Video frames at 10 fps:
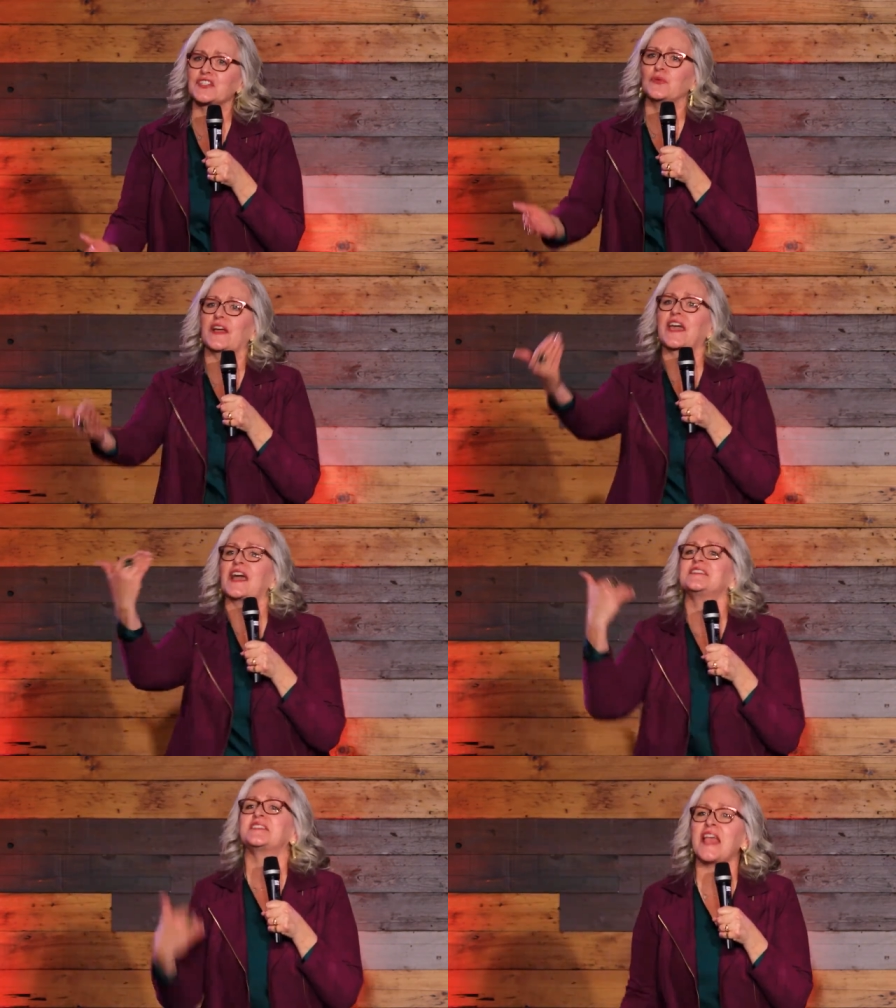to a
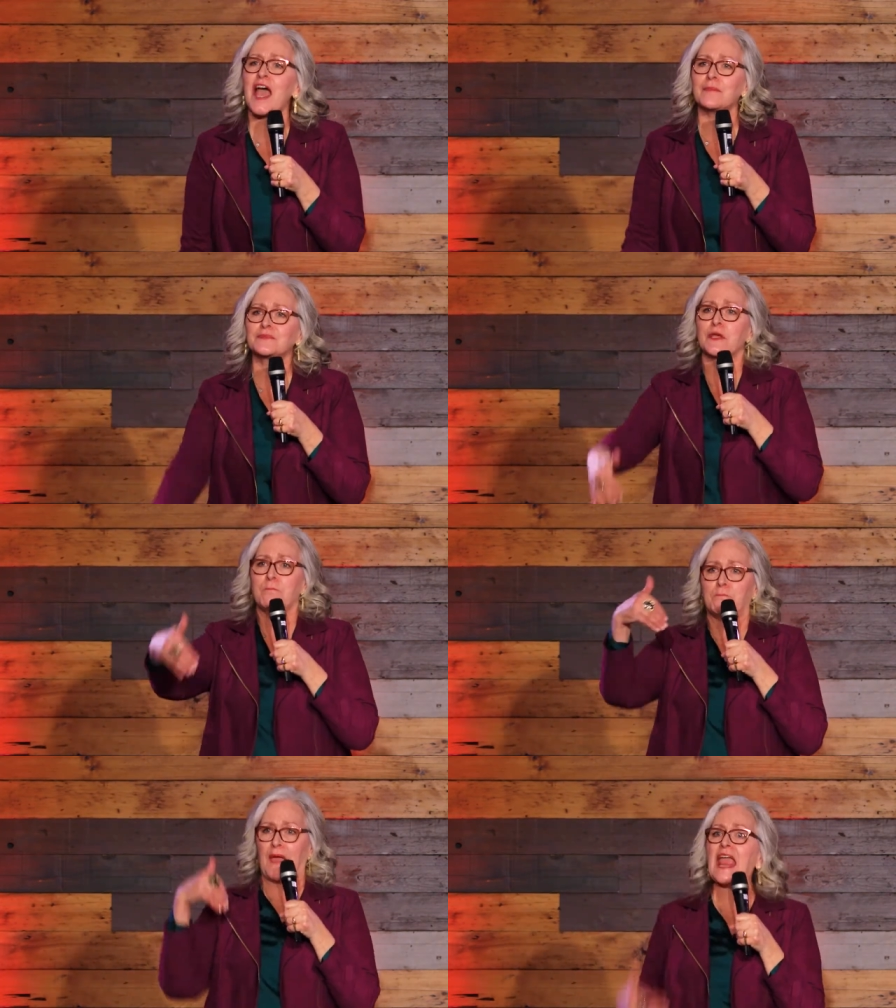condemned
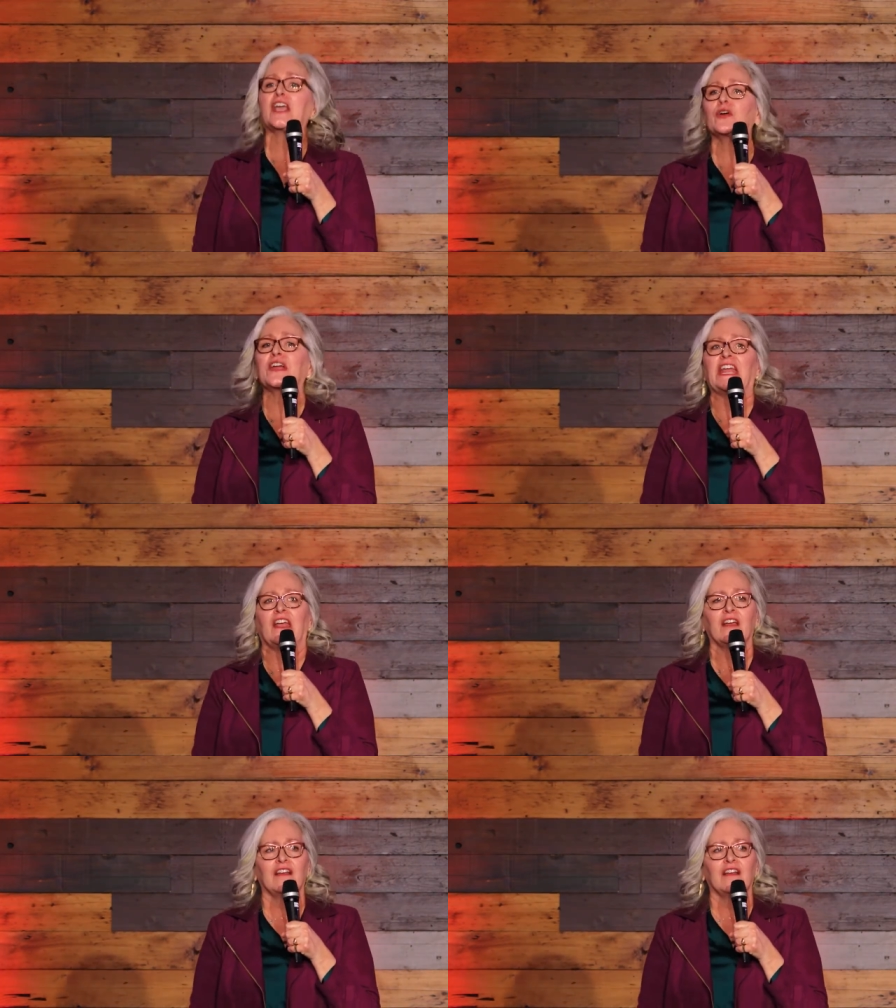bakery.